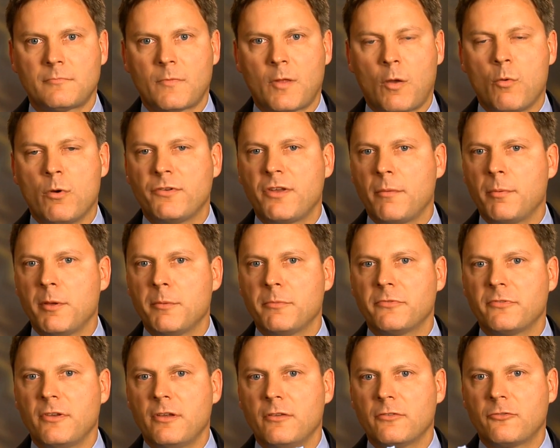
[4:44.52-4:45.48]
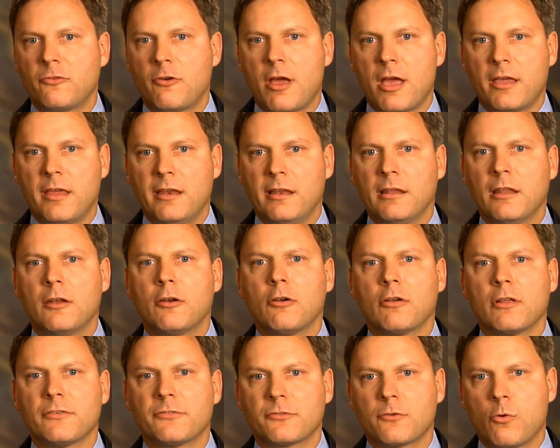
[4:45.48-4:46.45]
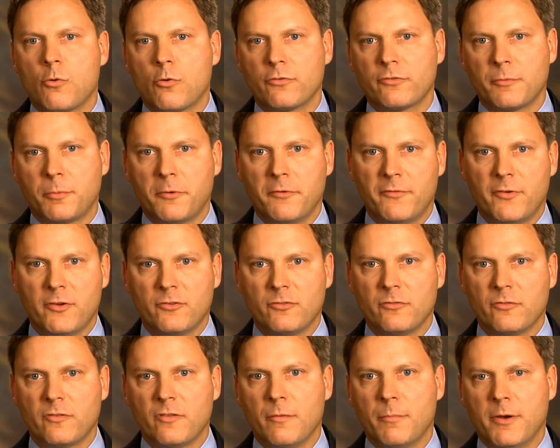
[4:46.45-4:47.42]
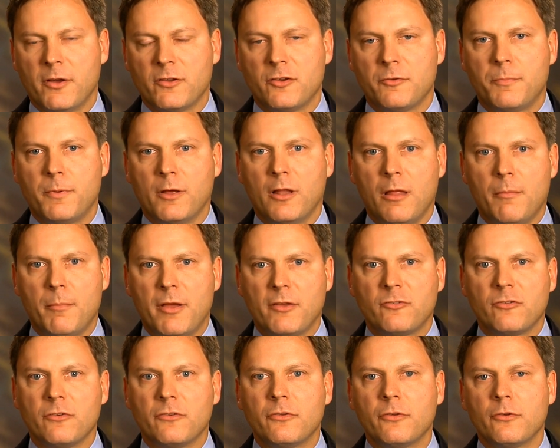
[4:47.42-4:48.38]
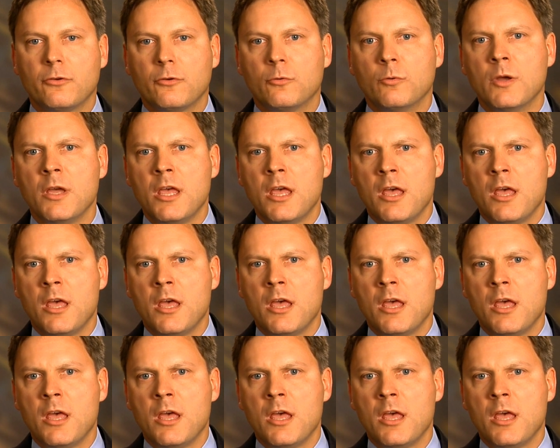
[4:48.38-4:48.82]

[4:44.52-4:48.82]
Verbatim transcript: Well, WMC is tracking literally scores of provisions in the budget bill. I'll mention two.